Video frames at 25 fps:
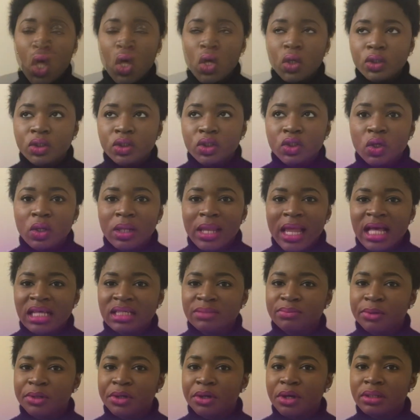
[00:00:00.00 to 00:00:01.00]
Also,
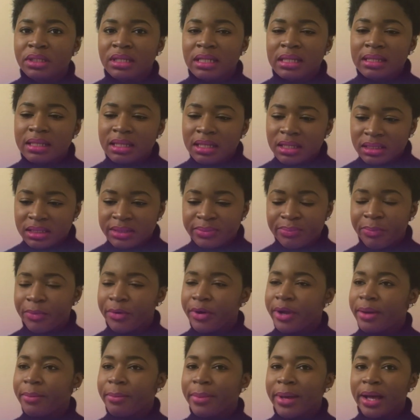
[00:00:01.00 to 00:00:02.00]
last but not the least,
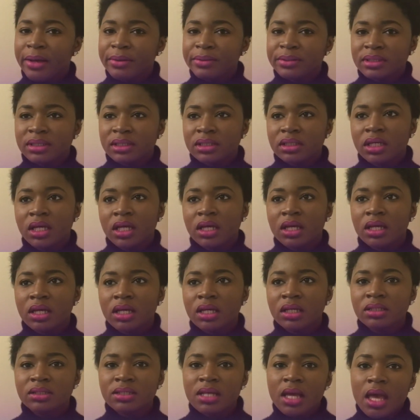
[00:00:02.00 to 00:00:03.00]
pray about it,
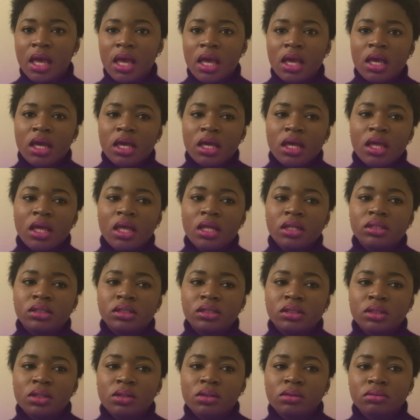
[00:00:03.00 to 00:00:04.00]
because it
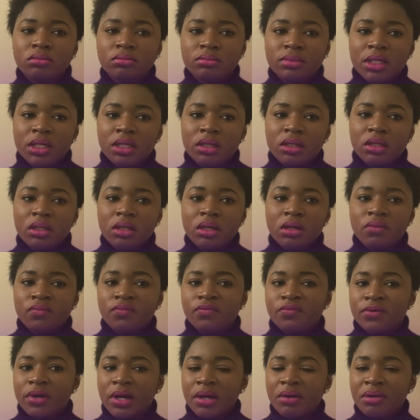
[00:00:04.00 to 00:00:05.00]
could be a
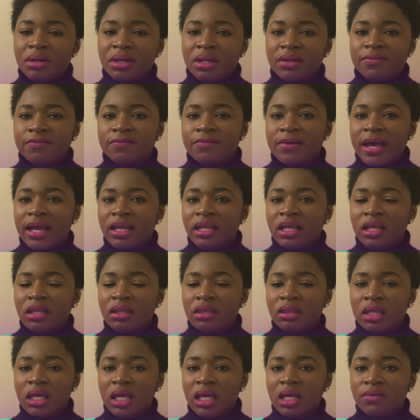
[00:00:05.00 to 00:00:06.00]
very
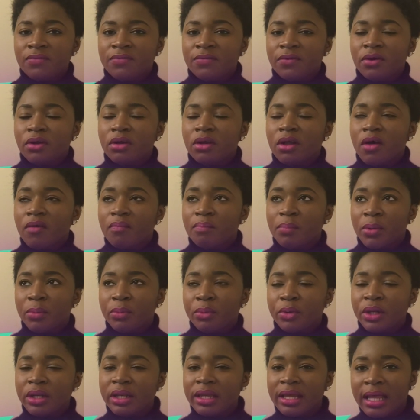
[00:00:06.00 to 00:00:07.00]
defining thing for a lot of
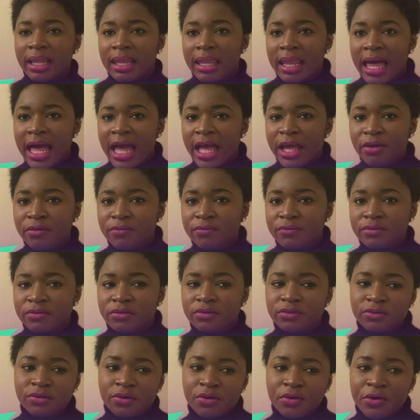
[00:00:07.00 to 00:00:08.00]
people in their lives.
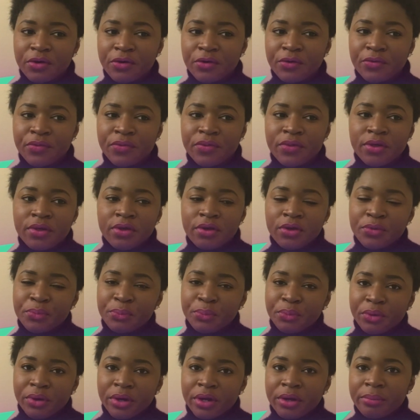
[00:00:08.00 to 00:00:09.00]
So
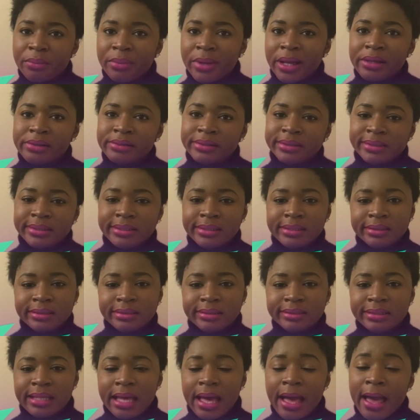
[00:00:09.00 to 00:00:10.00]
pray about it.